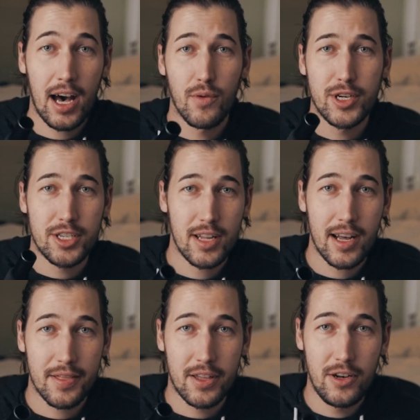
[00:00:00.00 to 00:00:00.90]
which is
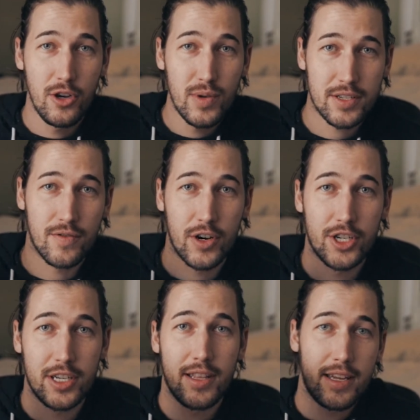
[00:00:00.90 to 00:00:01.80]
not the newest
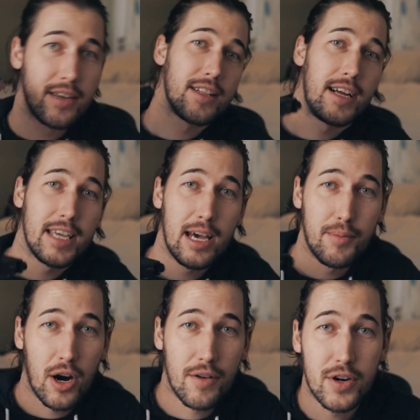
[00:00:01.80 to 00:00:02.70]
version that
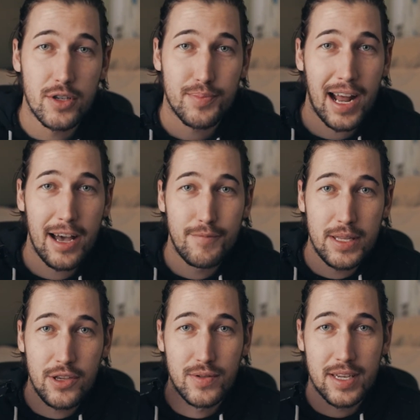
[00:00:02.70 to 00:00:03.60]
Glidecam offers, but I've
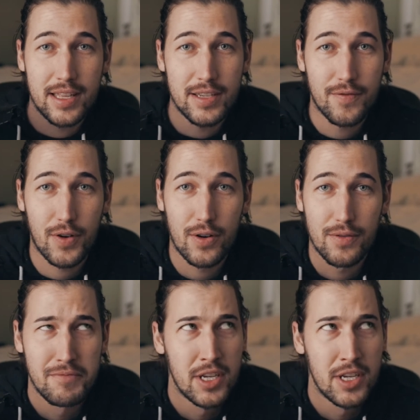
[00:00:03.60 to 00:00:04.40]
been using this for